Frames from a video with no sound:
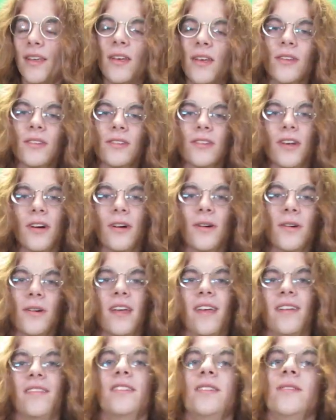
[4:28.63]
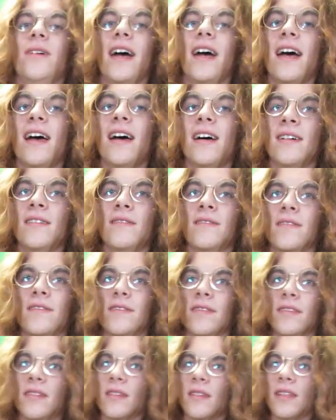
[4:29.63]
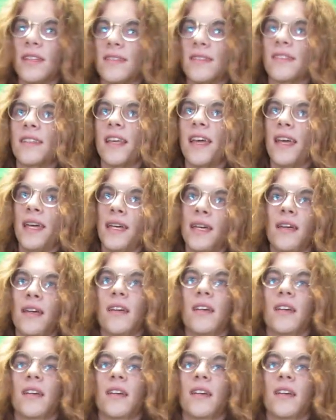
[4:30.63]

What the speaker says: So if you have, let's say,